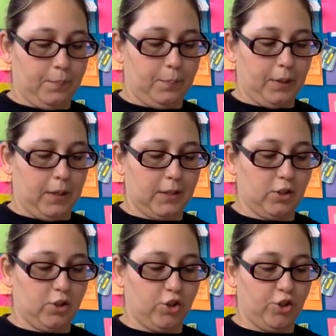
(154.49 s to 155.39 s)
plus
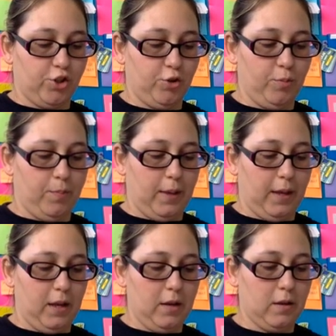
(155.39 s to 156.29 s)

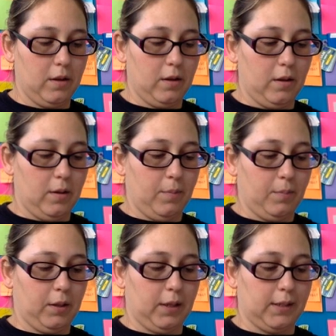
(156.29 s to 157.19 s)
2b,
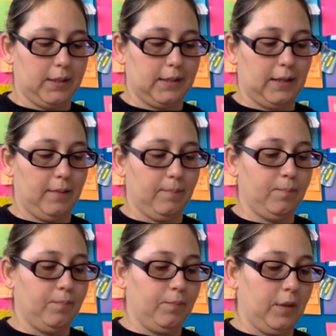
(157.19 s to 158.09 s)
plus c.
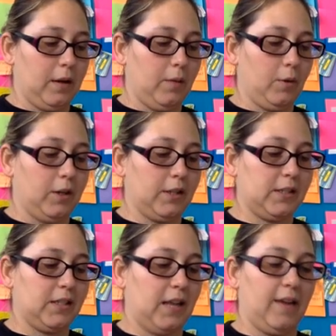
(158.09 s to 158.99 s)
And we're going to
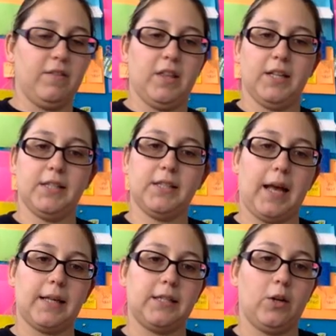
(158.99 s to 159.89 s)
save this
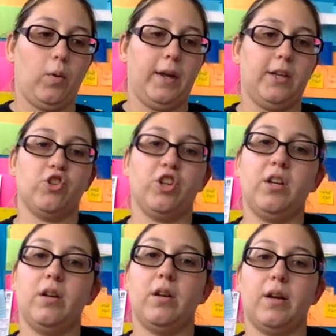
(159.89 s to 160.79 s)
as
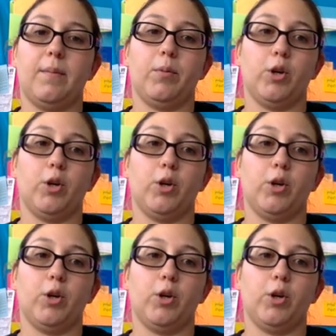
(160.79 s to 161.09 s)
equation number